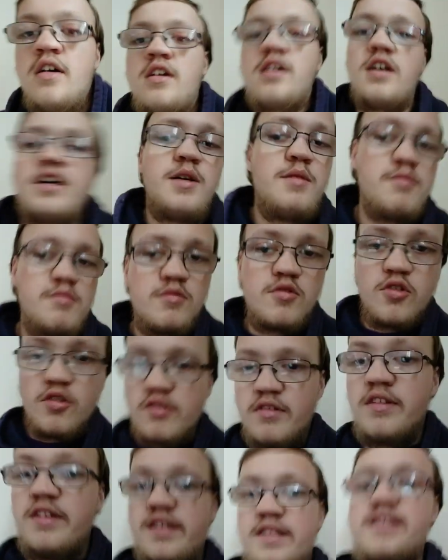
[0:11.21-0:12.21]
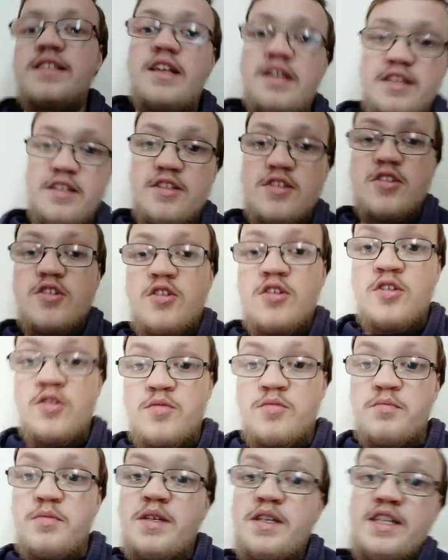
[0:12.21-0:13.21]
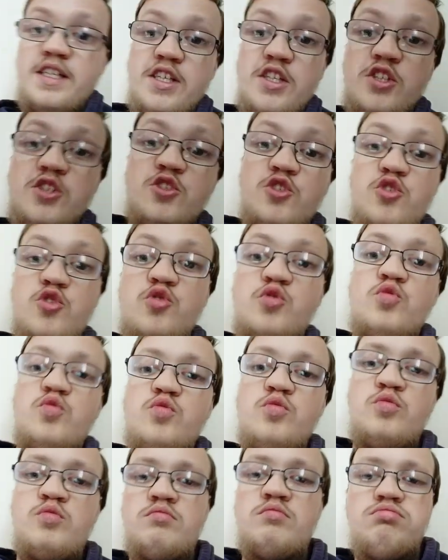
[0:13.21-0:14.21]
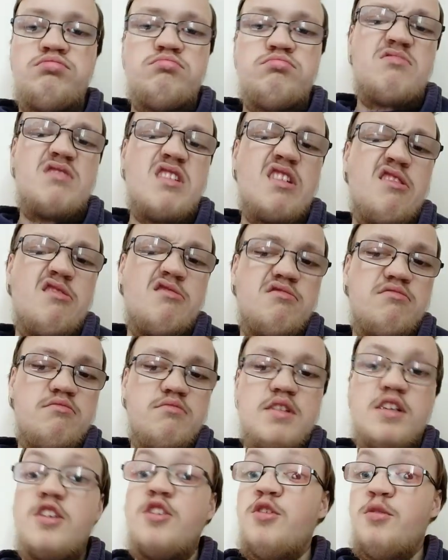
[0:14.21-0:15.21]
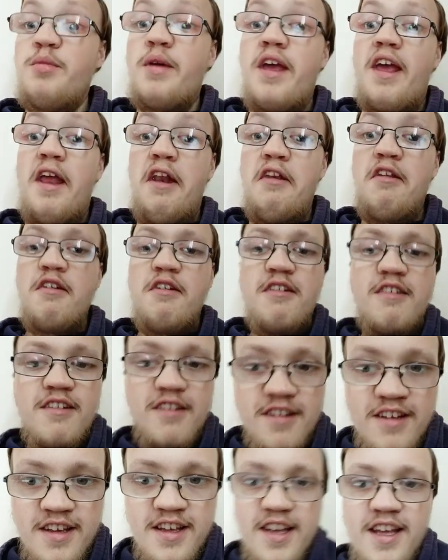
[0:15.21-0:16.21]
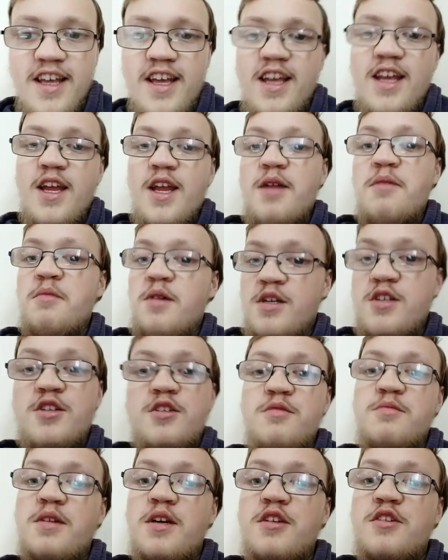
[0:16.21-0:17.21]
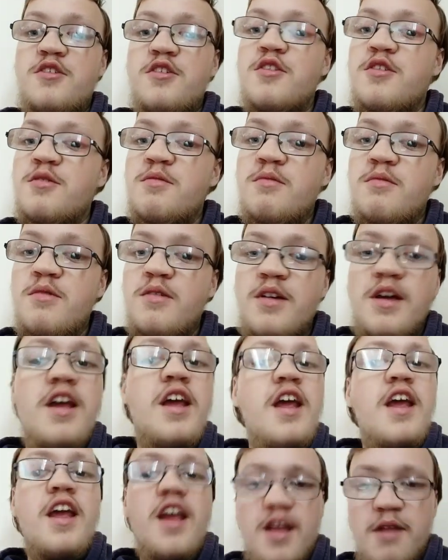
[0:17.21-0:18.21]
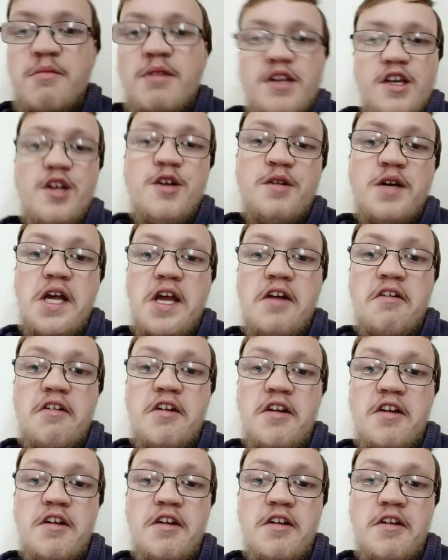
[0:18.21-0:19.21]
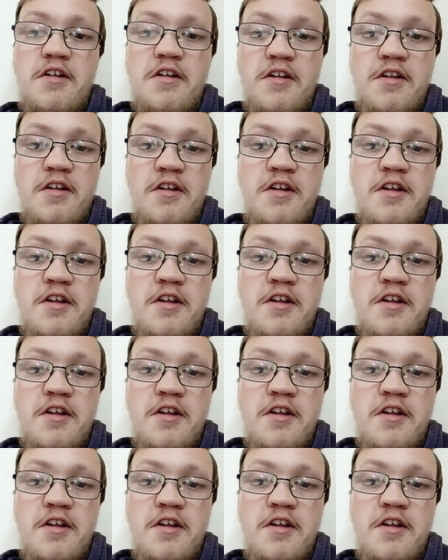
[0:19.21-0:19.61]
I'm currently sat on my new, well, my new bed, in my new bedroom, in my new area,